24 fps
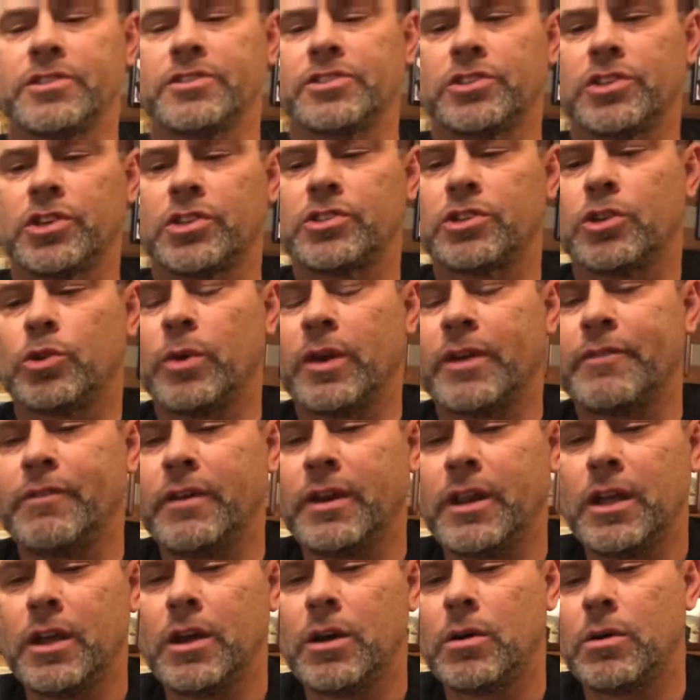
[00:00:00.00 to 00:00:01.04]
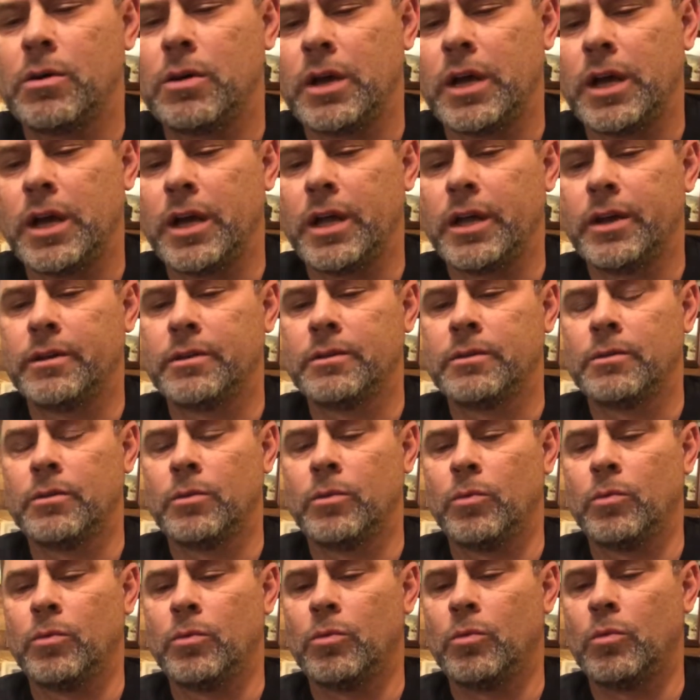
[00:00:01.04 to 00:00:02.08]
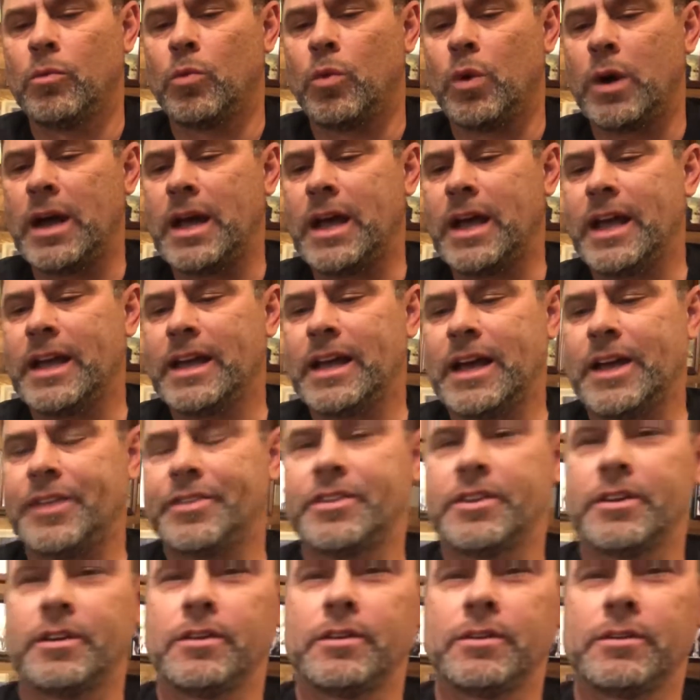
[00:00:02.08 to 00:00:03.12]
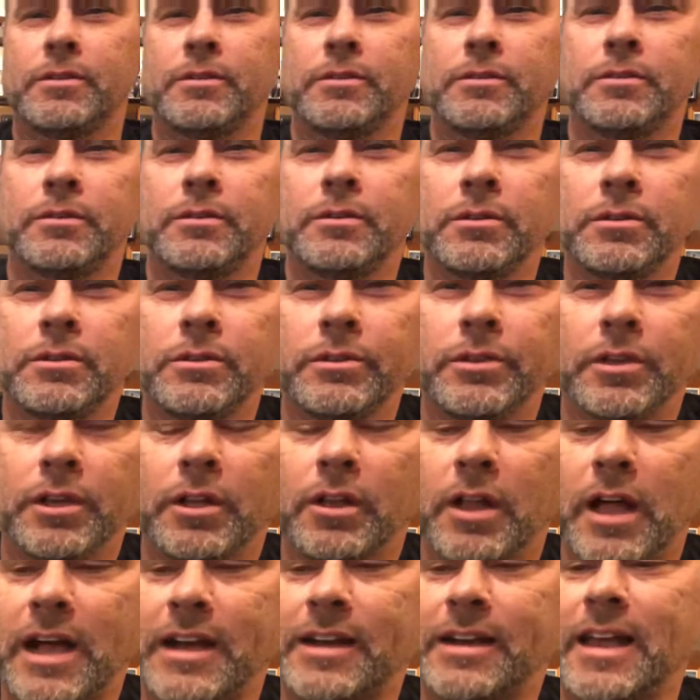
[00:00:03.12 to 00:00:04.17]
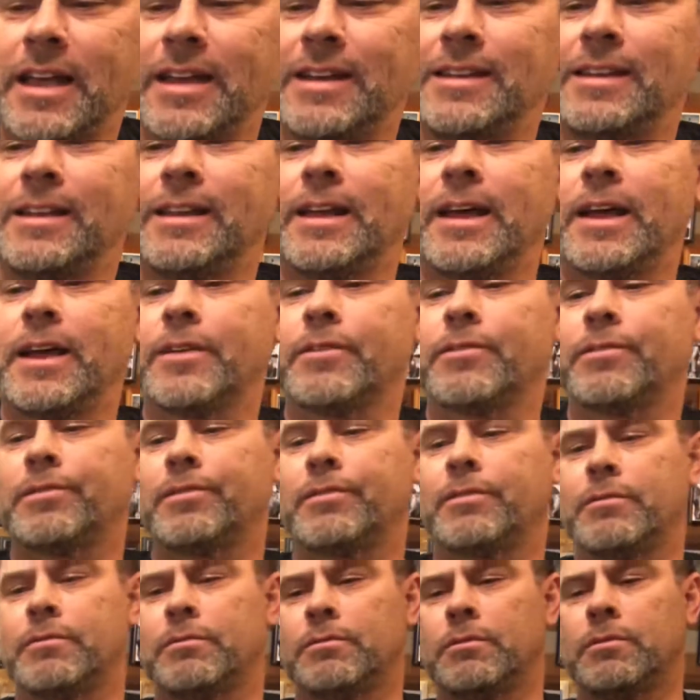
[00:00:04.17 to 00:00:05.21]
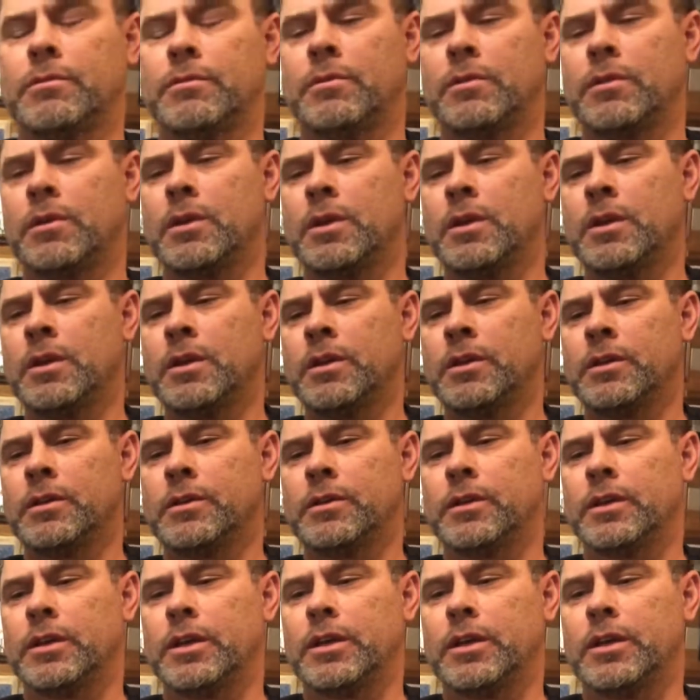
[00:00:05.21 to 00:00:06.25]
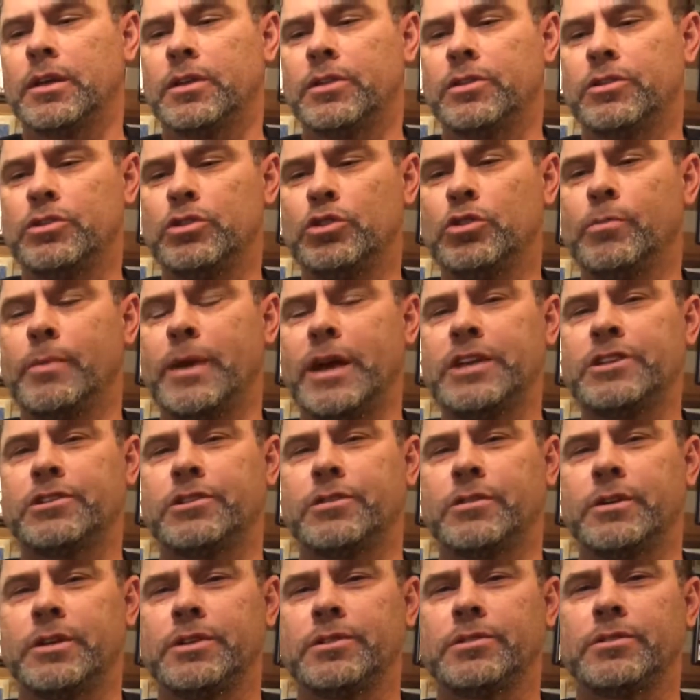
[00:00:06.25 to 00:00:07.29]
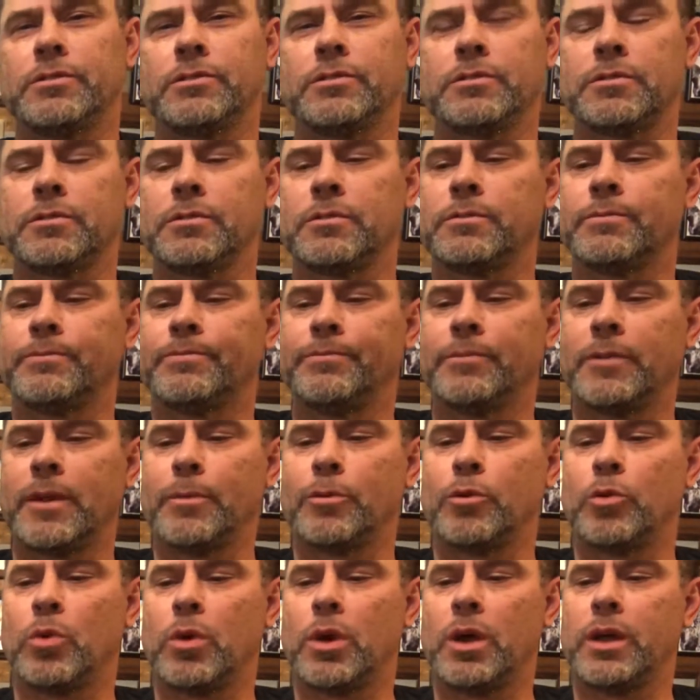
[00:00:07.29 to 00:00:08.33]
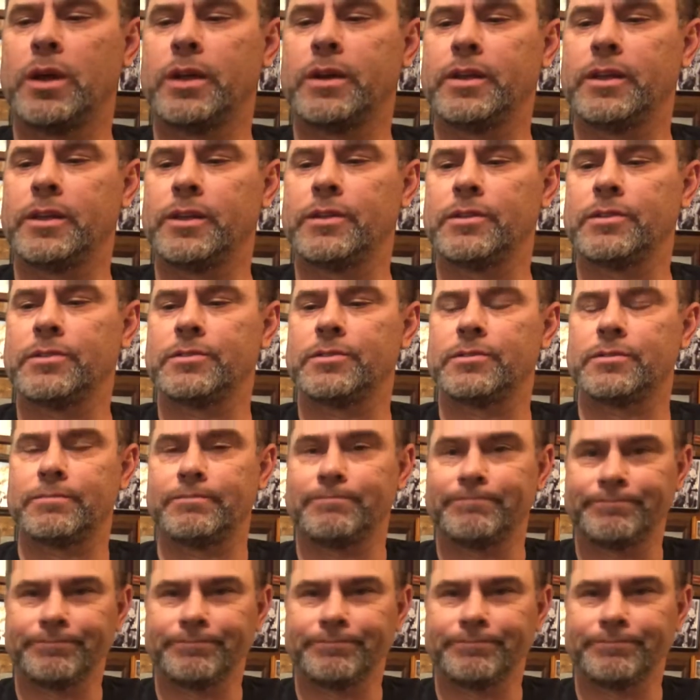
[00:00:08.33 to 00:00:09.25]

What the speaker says: this is just a quick video on why I got the GLOCK 19X. The two major reasons. Number one is